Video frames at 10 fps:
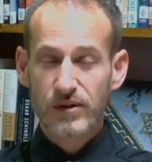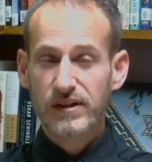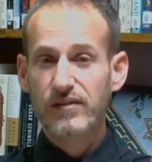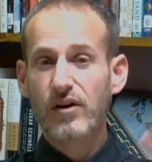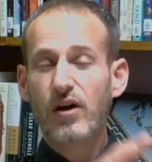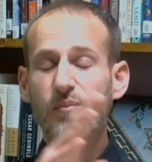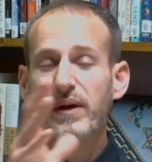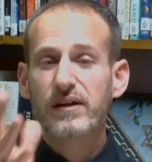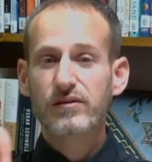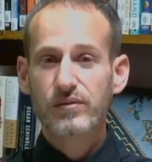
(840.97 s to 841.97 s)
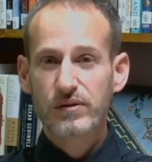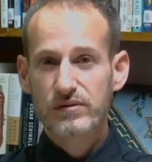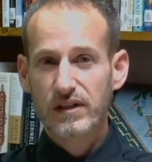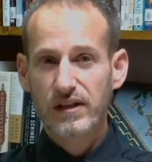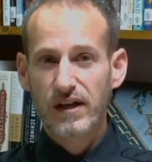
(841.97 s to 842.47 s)
What they've all been through
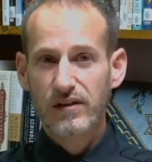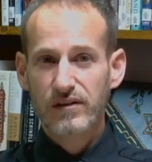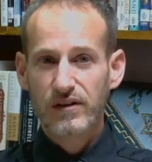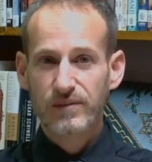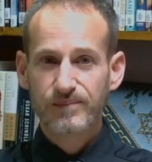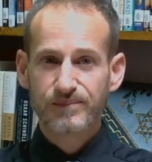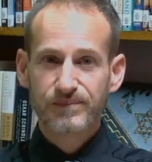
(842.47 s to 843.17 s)
together,